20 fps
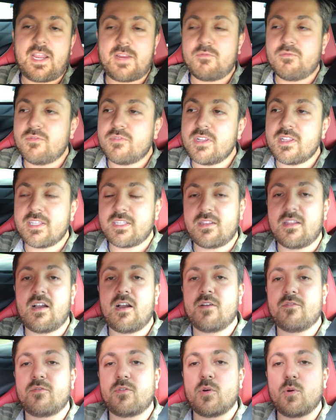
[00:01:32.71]
I really
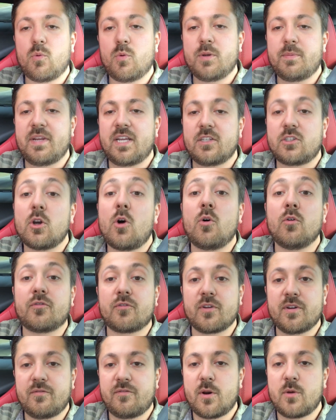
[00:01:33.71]
love would be a
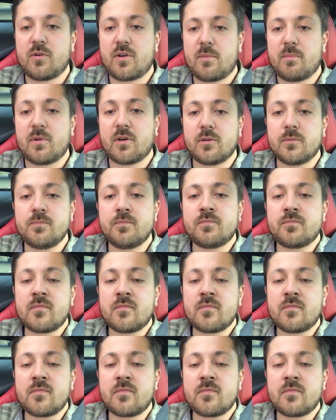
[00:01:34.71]
toll-free phone number.